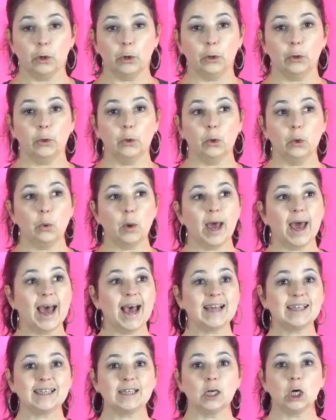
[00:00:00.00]
who
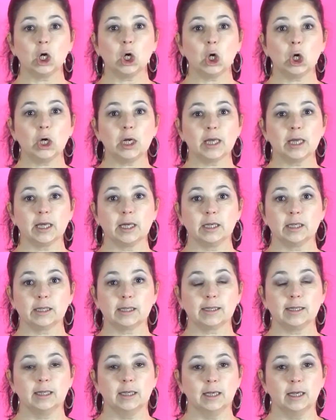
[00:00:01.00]
has an
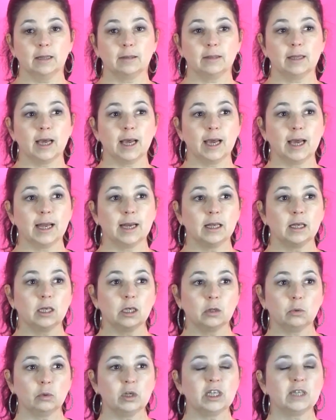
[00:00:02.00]
audience that
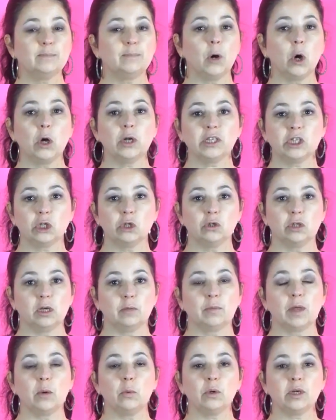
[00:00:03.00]
responds to them.
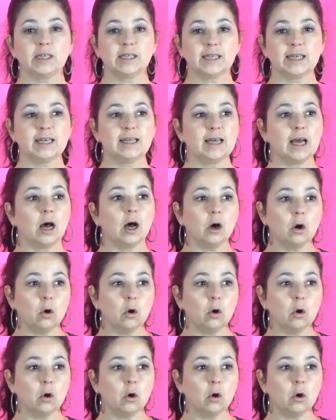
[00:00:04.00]
They want to see that,